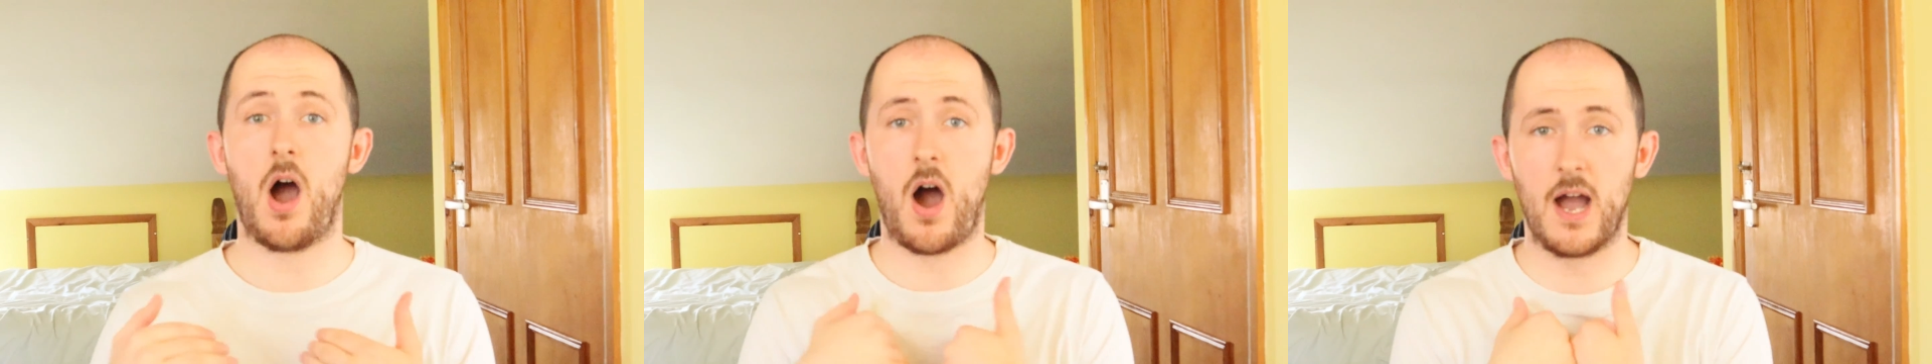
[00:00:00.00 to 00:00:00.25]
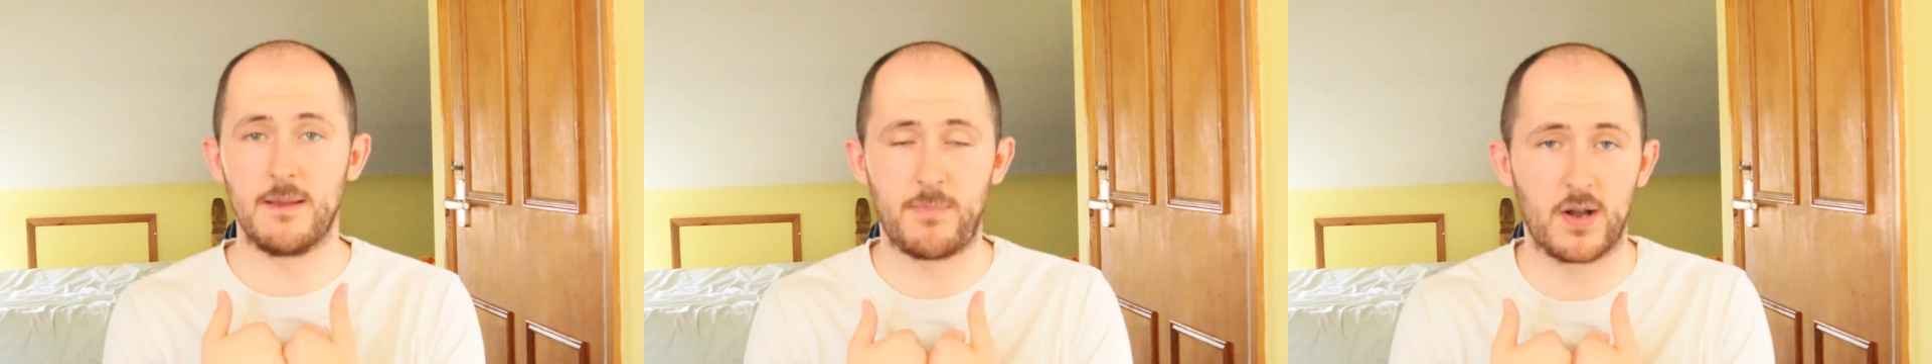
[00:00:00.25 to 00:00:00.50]

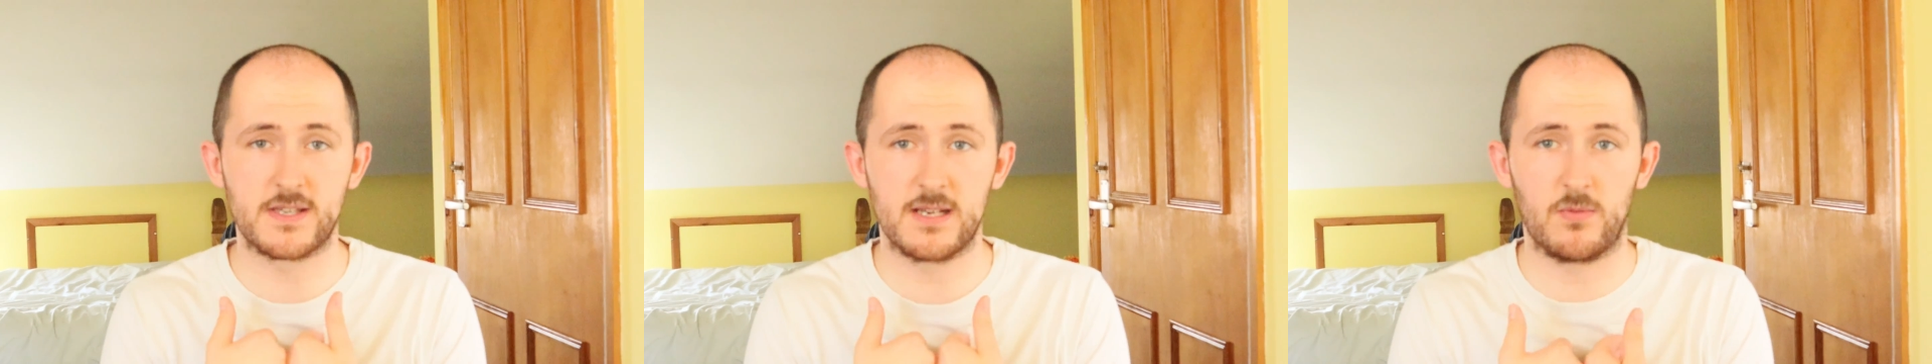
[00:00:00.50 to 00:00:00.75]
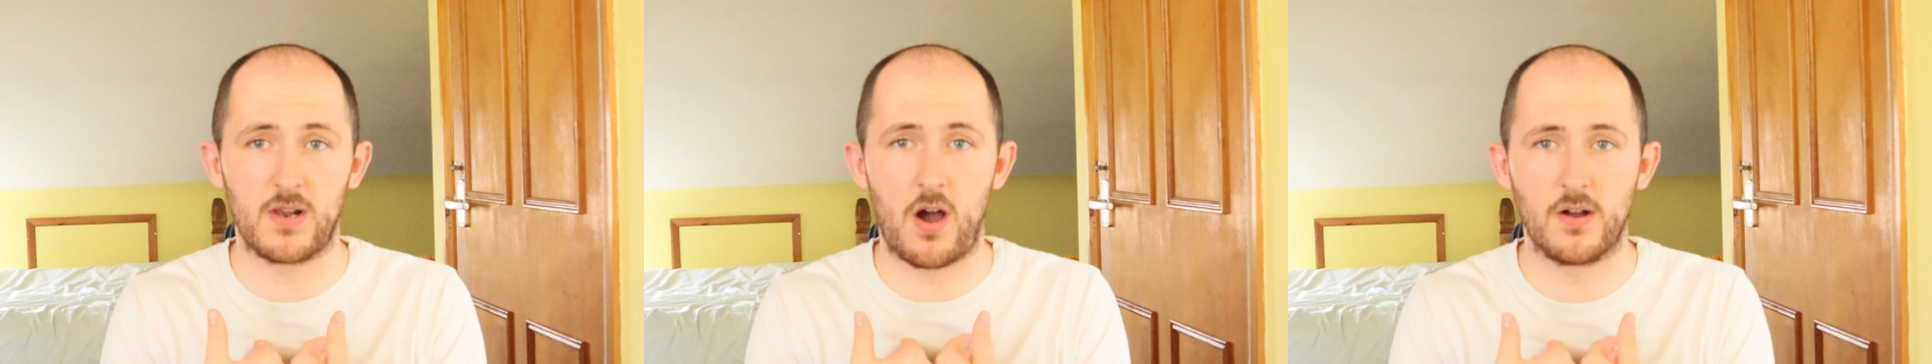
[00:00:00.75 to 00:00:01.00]
I
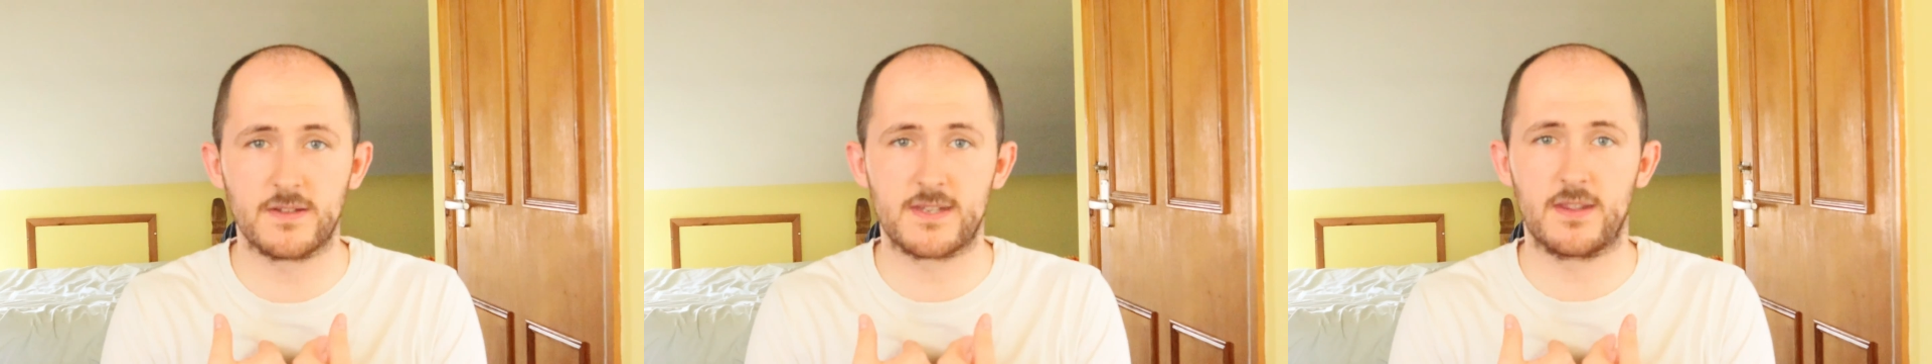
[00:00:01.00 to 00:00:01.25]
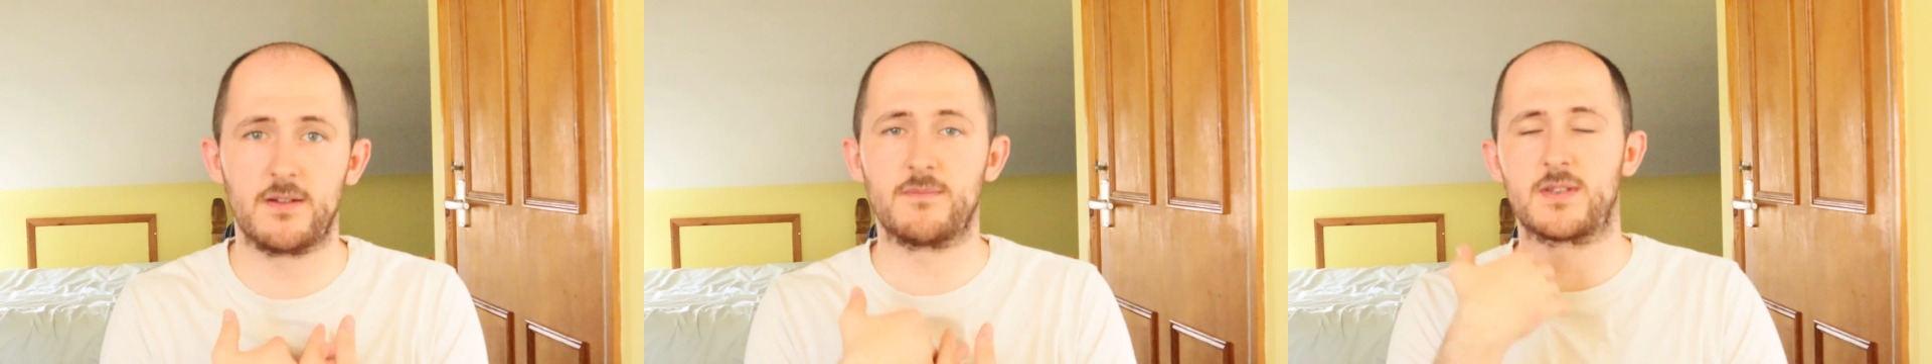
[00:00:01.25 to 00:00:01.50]
personally will
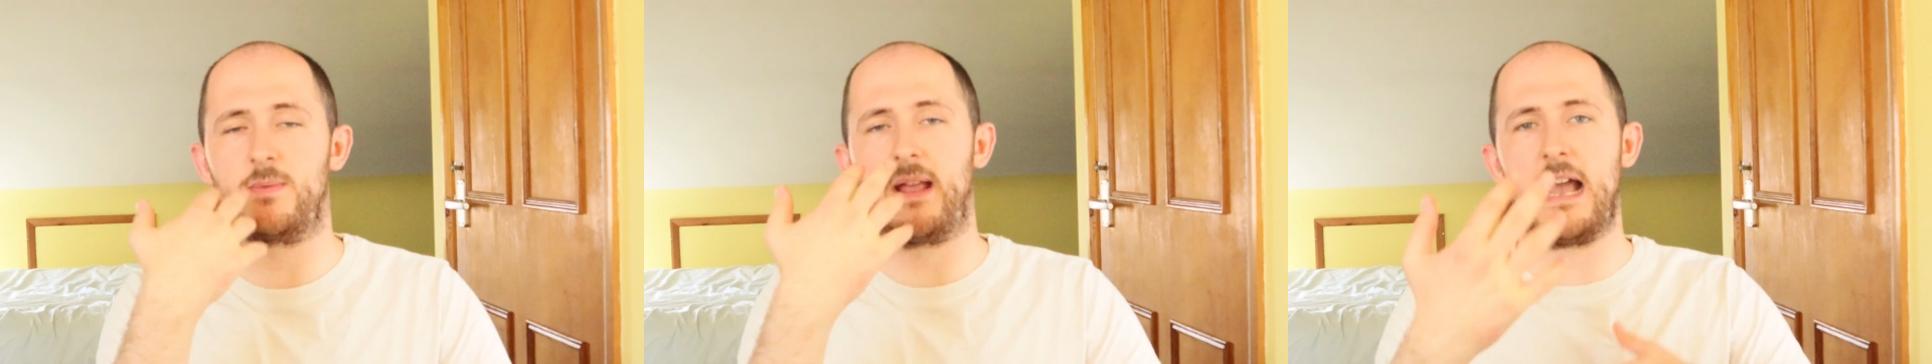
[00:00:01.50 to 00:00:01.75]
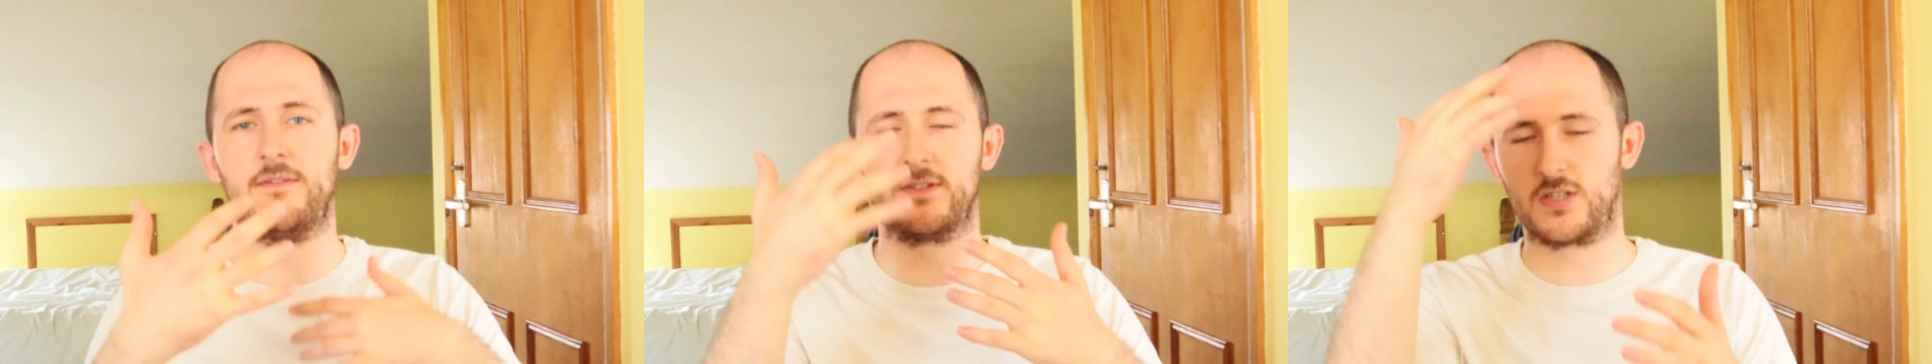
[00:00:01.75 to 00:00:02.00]
answer them, so we
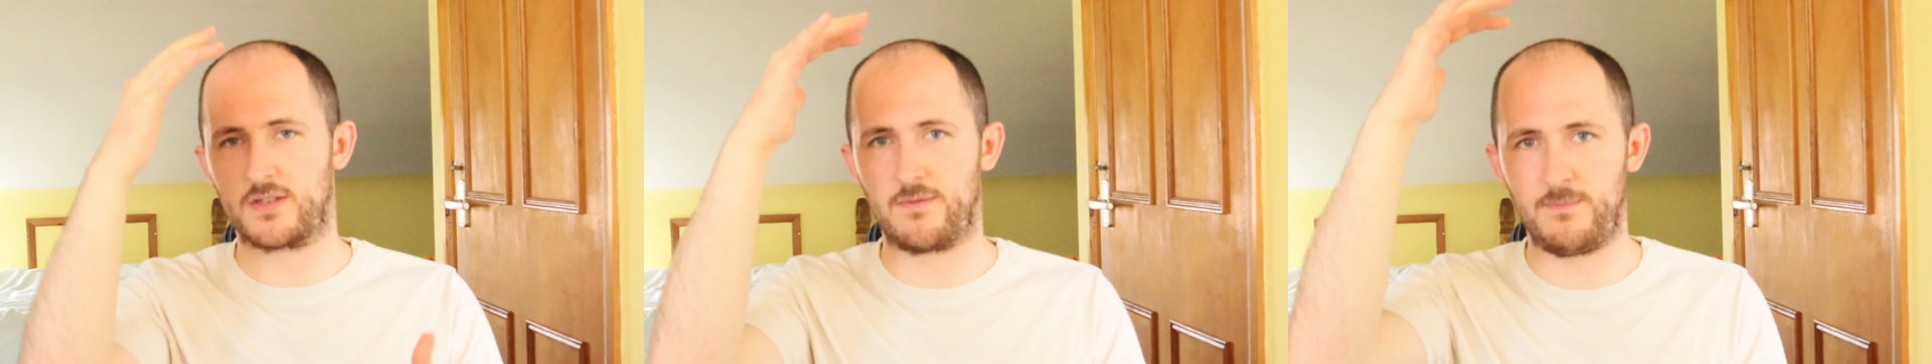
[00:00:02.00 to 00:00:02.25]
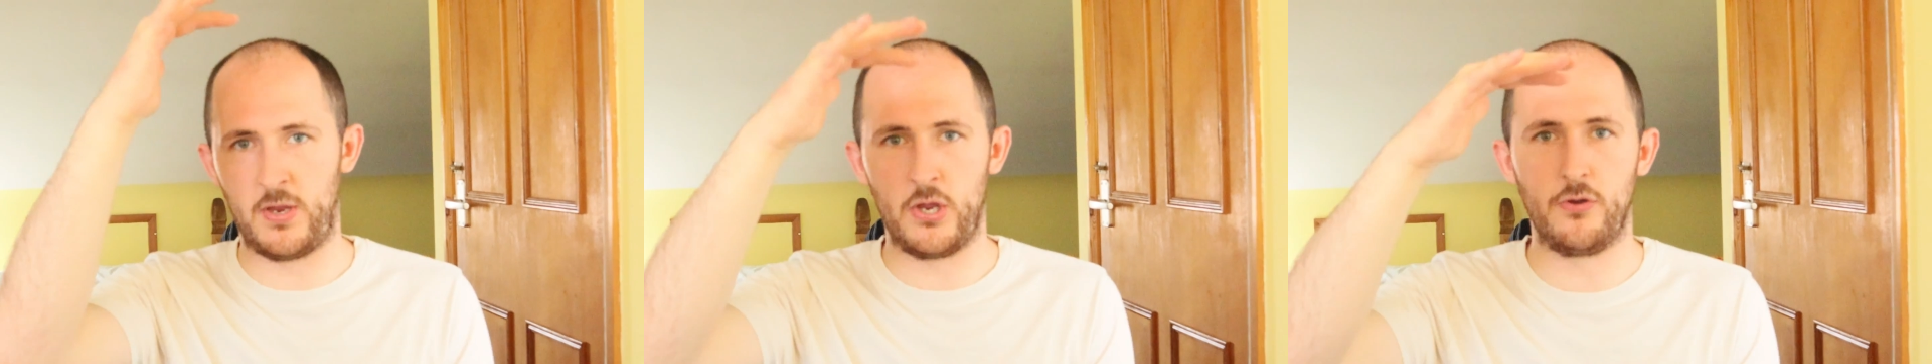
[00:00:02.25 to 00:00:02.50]
have just a
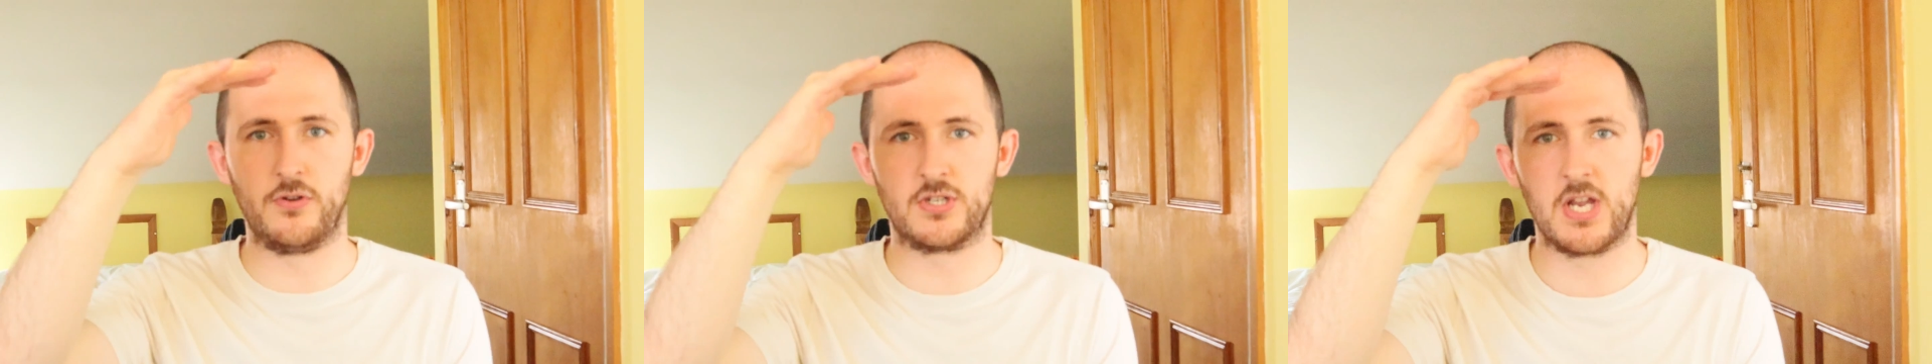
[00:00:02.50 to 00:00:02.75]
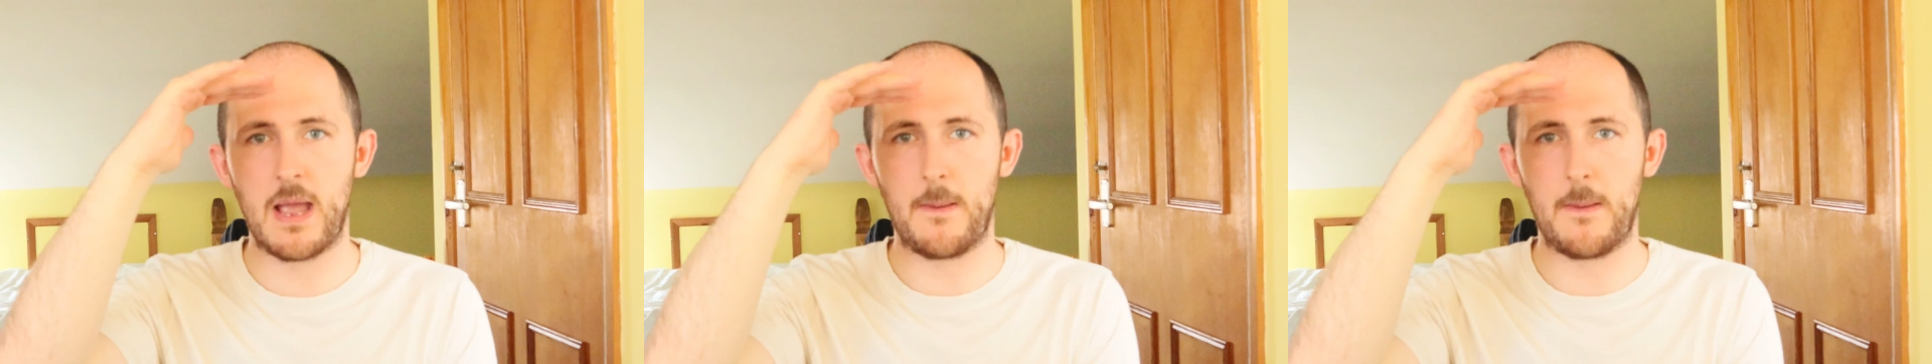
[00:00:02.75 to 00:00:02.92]
huge